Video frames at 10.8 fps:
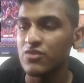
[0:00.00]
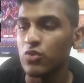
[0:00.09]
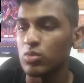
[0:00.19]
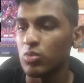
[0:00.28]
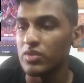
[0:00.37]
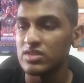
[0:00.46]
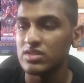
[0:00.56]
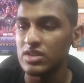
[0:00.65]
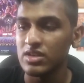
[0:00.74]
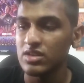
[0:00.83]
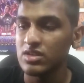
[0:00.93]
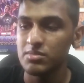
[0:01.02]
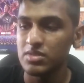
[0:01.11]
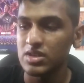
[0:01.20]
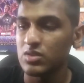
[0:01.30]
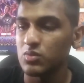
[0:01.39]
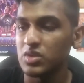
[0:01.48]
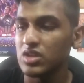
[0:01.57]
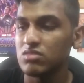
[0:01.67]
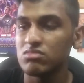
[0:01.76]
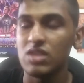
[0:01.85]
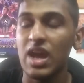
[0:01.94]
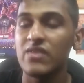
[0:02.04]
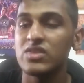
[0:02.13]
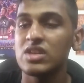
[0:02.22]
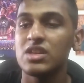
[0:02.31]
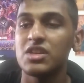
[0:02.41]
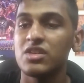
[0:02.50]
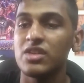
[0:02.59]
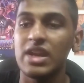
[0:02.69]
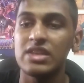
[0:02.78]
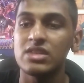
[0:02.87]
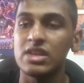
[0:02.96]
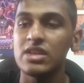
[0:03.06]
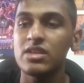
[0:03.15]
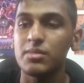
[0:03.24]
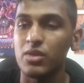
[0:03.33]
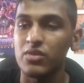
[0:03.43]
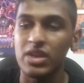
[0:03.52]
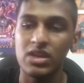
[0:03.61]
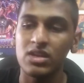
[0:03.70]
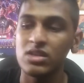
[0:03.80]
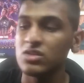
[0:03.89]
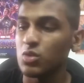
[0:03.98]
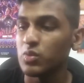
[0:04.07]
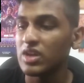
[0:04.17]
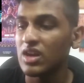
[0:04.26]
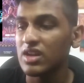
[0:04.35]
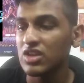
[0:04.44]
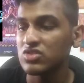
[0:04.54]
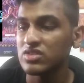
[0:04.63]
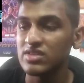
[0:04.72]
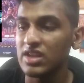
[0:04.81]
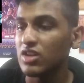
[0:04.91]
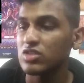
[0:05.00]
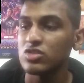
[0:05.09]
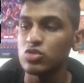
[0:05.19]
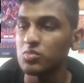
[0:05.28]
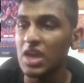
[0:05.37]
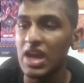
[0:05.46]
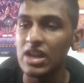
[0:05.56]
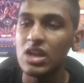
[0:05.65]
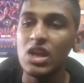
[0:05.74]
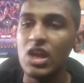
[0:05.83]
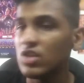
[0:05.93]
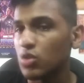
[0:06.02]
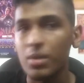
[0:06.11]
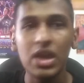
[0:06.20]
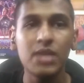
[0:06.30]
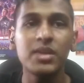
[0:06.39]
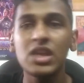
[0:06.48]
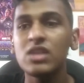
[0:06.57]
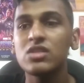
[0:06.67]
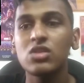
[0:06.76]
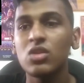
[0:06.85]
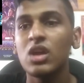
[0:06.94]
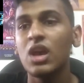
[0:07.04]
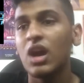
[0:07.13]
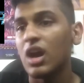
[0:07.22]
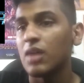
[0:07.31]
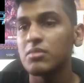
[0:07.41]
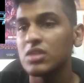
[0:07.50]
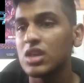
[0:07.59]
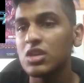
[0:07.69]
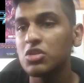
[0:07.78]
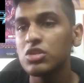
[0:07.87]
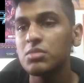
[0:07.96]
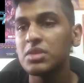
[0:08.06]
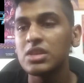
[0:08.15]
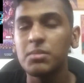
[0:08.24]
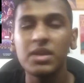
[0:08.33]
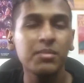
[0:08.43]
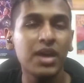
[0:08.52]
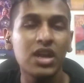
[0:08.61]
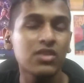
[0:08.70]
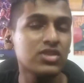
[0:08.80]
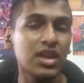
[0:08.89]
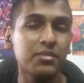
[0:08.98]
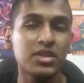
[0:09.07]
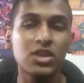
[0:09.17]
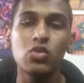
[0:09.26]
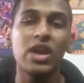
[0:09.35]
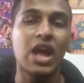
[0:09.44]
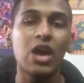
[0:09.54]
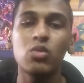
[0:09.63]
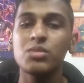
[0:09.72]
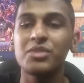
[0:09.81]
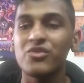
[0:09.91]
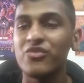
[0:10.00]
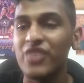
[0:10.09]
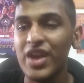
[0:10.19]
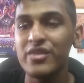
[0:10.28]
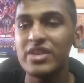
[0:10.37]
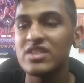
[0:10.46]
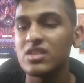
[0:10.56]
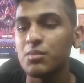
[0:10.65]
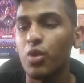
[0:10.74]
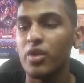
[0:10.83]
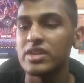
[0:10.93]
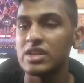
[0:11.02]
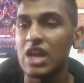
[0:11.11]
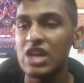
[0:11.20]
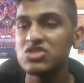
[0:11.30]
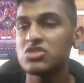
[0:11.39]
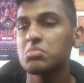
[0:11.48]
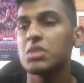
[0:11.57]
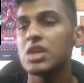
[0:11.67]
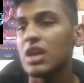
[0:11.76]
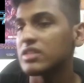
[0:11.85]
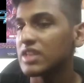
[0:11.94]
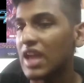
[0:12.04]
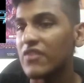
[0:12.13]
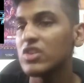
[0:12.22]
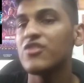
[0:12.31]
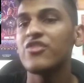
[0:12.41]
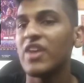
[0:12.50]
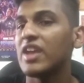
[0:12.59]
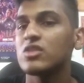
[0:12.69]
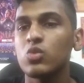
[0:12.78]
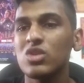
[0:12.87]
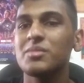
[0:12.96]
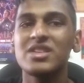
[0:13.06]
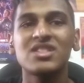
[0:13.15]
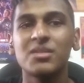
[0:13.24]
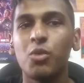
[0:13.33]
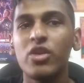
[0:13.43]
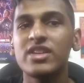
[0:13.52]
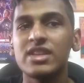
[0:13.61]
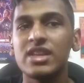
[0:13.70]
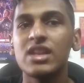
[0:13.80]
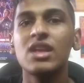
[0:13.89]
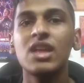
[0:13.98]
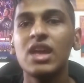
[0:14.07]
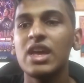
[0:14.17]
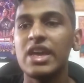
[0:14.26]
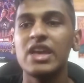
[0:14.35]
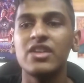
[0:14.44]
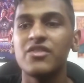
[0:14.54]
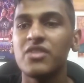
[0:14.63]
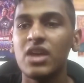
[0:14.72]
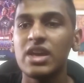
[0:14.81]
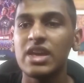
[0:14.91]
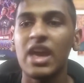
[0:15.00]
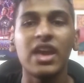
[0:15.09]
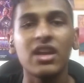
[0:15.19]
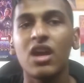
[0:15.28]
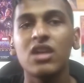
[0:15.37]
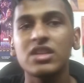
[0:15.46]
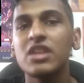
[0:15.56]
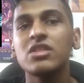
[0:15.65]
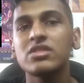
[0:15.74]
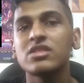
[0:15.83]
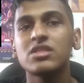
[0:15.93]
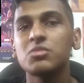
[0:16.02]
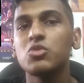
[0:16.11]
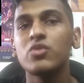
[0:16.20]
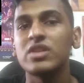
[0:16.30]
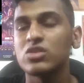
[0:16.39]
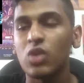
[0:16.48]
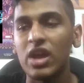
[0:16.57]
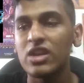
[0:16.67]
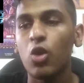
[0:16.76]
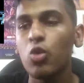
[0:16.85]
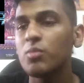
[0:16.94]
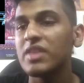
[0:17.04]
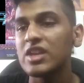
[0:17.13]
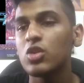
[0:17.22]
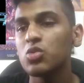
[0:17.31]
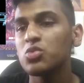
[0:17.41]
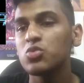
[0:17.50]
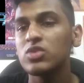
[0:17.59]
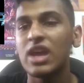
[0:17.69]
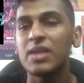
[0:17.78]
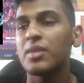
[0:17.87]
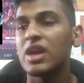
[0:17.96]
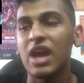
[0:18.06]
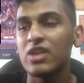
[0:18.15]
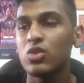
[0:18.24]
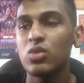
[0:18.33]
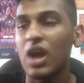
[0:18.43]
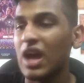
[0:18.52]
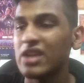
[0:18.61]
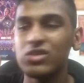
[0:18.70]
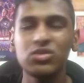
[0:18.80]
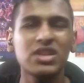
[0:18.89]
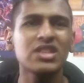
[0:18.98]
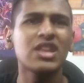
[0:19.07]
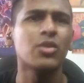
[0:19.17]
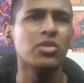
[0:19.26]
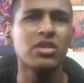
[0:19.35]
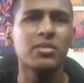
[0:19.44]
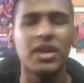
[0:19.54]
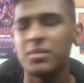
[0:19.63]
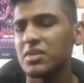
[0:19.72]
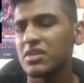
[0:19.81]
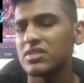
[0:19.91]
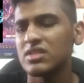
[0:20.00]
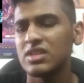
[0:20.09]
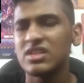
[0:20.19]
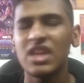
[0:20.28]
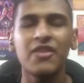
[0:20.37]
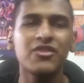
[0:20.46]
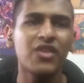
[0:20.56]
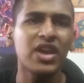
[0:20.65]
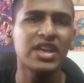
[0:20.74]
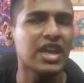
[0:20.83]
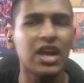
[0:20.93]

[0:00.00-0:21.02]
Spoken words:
Four movies here, but we haven't heard anything about that, so we can't actually say Doctor Doom yet. So maybe he could be the big bad of the MCU, and I will be very disappointed. Not just me, I think every fans will be disappointed if Kang got killed in this movie. So I hope they don't do that, but I don't think they will, man, because it's Kevin Feige.